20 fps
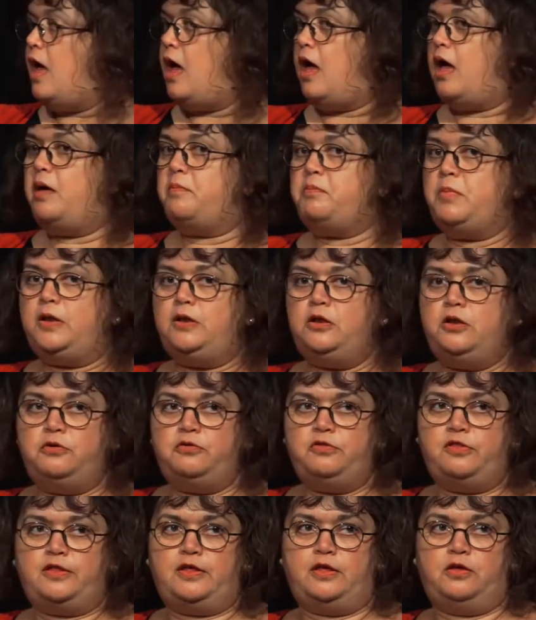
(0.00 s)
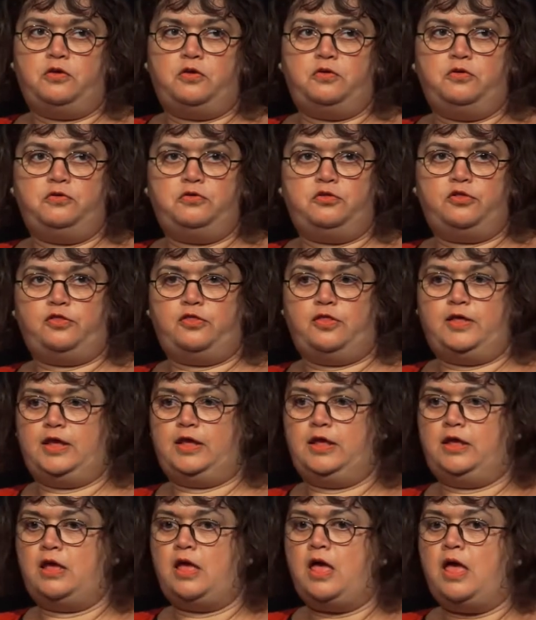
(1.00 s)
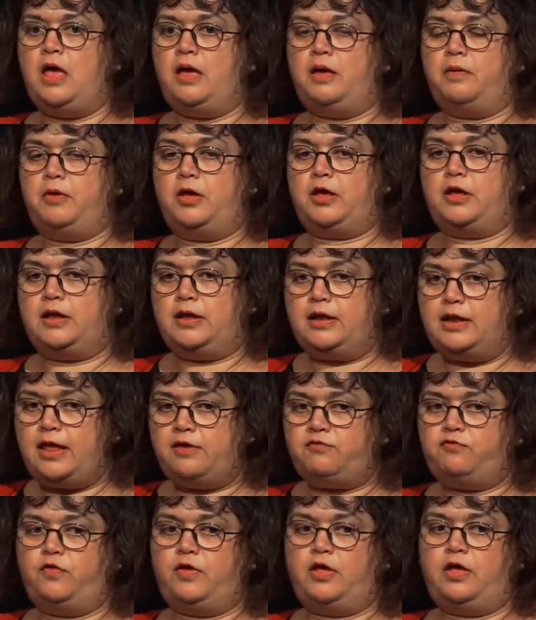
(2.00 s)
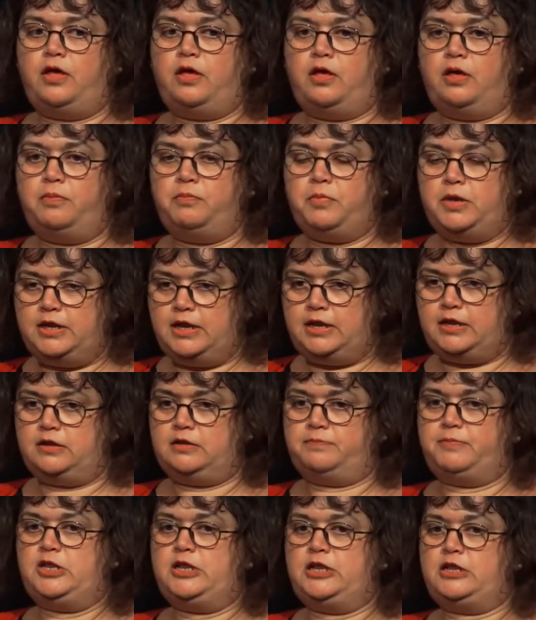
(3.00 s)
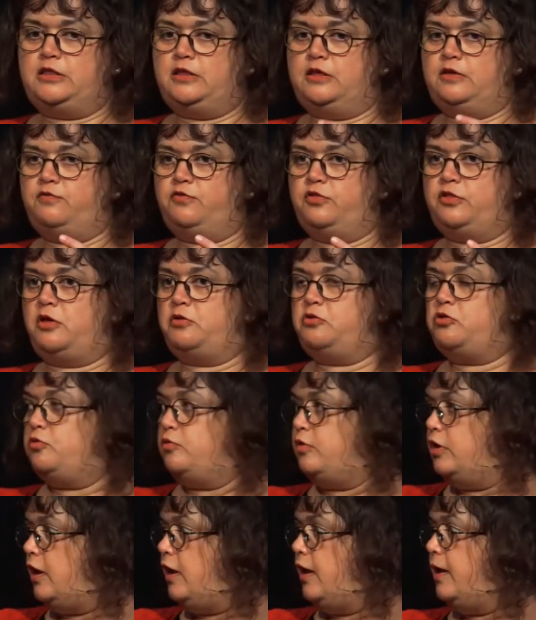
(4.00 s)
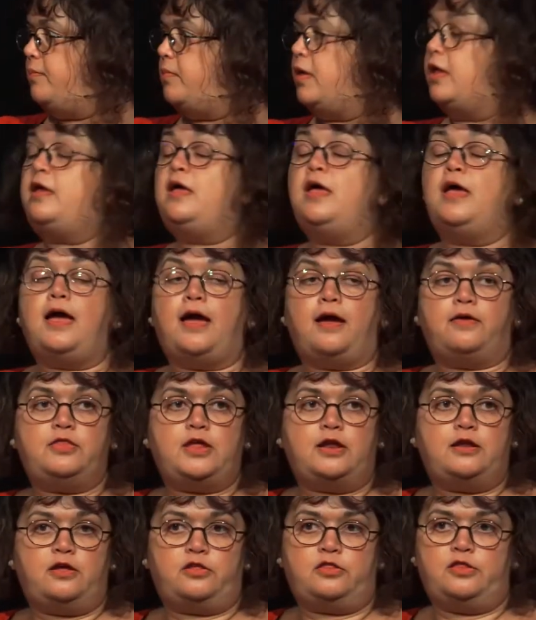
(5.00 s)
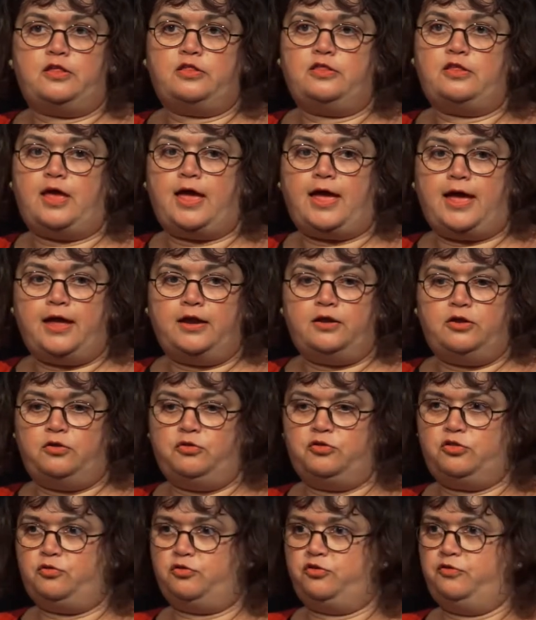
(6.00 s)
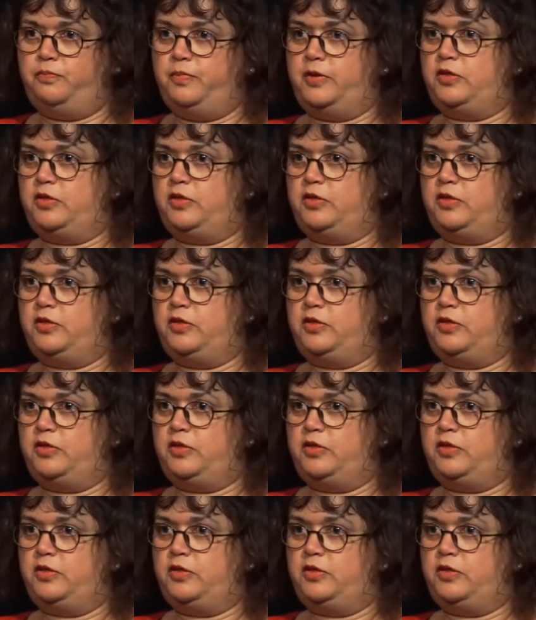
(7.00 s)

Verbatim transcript: Um, Lucy, who's the clever, manipulative social climber, and then her sister Anne, who sort of